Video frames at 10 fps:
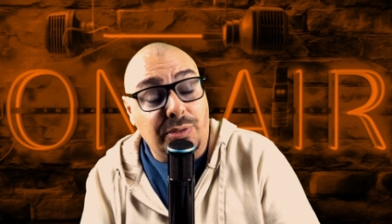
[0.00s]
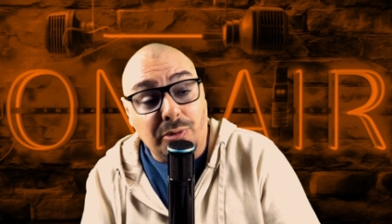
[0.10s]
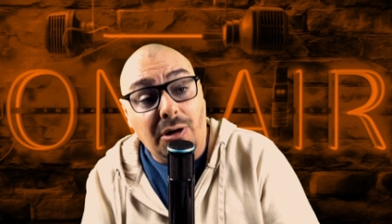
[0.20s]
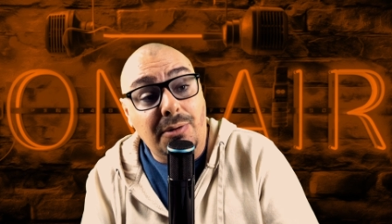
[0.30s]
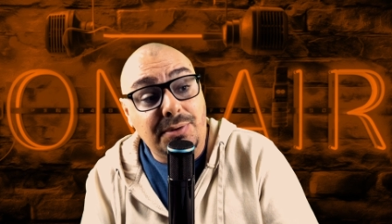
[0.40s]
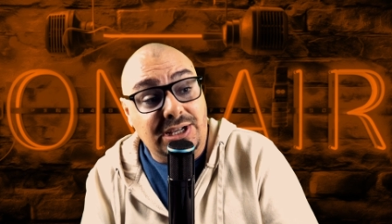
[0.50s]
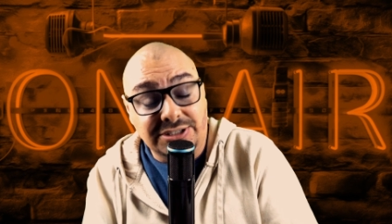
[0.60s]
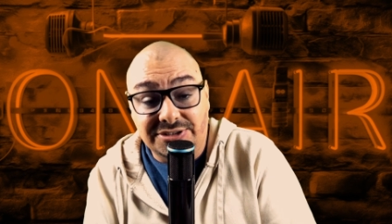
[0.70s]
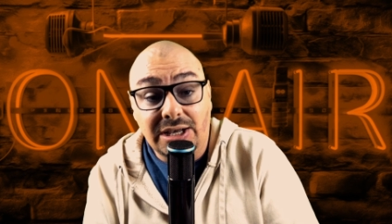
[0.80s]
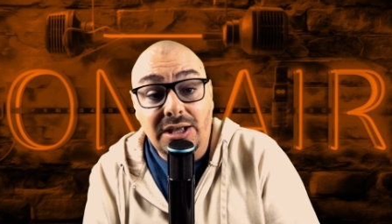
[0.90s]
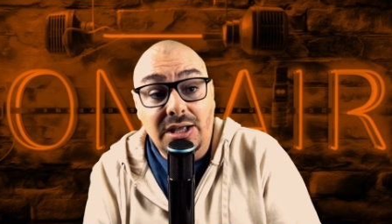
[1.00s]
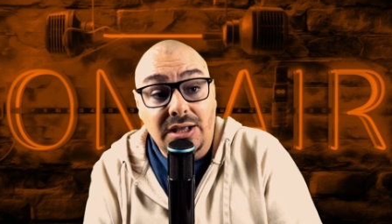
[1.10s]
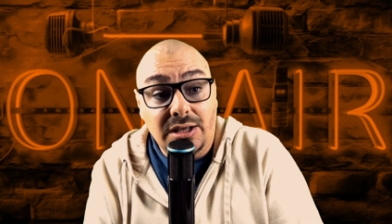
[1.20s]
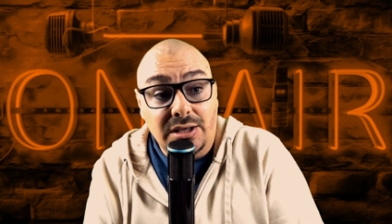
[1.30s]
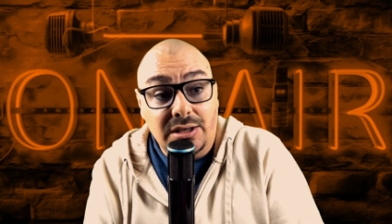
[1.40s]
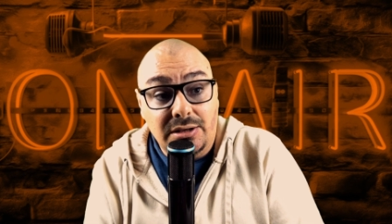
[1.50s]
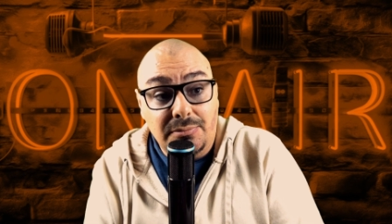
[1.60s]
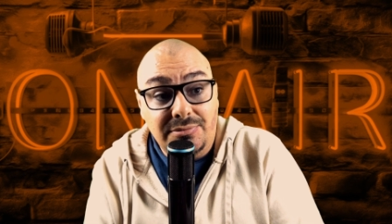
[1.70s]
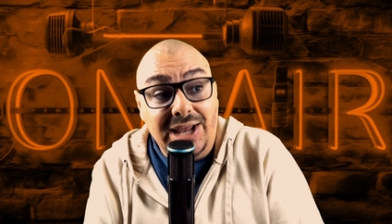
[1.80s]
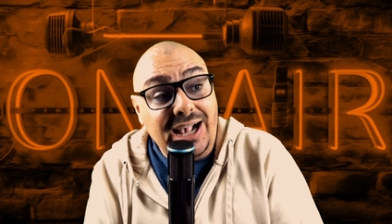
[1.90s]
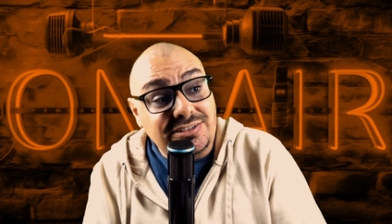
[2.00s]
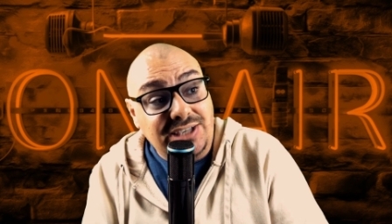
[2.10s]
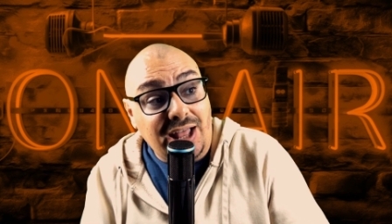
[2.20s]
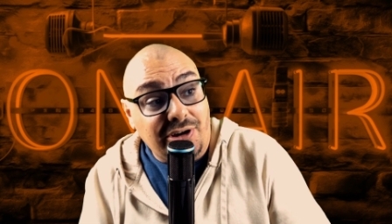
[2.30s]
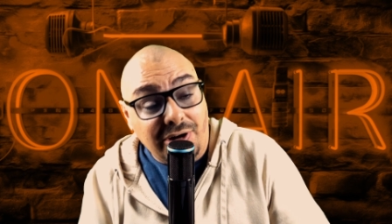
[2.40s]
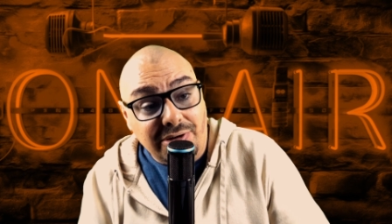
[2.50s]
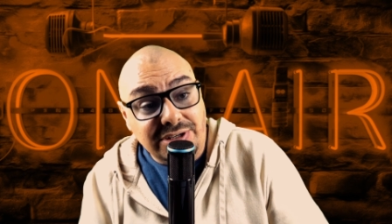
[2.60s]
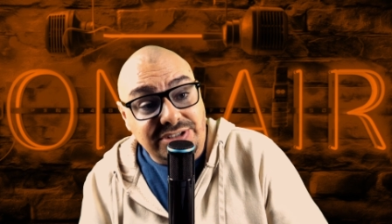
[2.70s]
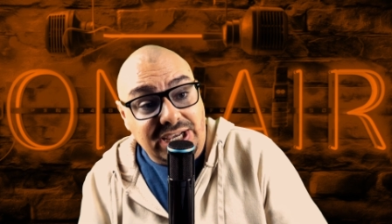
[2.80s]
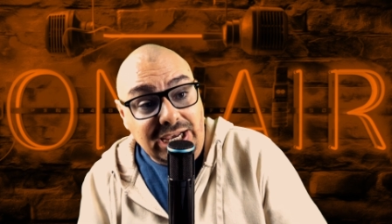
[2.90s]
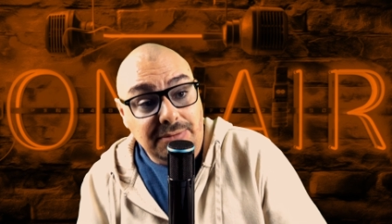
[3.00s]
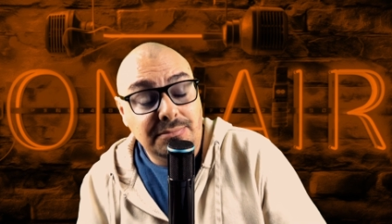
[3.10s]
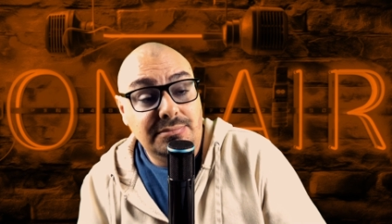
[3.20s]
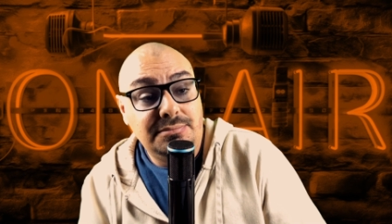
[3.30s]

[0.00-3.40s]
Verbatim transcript: and throw it because Dak's got to earn his keep.